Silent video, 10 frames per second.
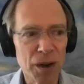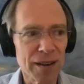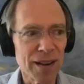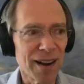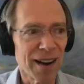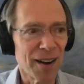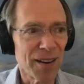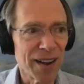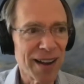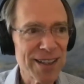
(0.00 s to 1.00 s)
But
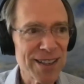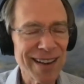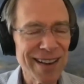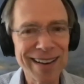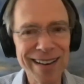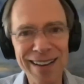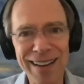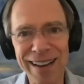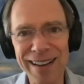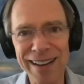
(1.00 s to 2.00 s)
uh, it's
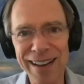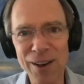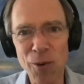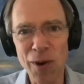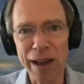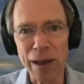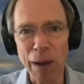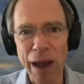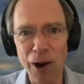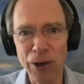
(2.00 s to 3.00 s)
not like you don't want to get
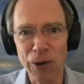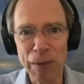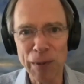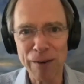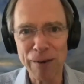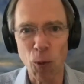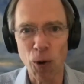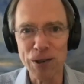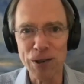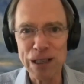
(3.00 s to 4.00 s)
paranoid about every
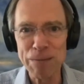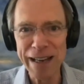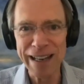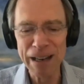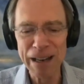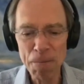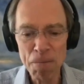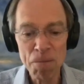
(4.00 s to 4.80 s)
word you speak.